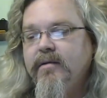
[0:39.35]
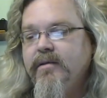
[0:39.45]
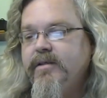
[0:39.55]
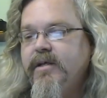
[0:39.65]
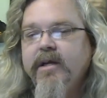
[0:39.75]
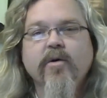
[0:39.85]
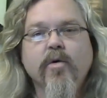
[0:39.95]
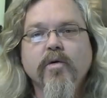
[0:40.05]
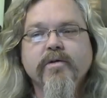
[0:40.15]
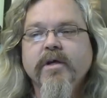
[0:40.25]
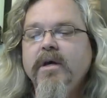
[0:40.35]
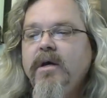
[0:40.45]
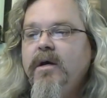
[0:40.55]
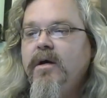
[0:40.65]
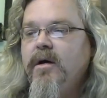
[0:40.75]
the sinkholes
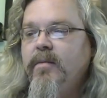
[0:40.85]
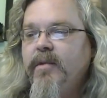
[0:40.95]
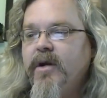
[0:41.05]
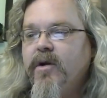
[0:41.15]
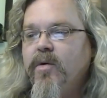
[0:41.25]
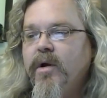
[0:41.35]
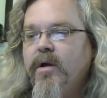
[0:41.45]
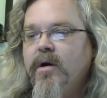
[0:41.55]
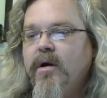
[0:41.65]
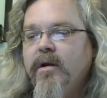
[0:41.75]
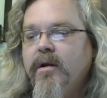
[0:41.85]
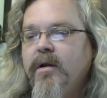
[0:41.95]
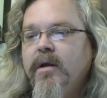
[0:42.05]
um, that are going on